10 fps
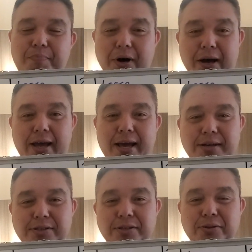but
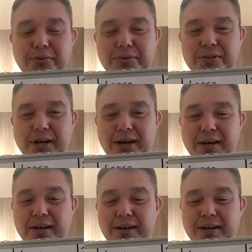Ange Loosa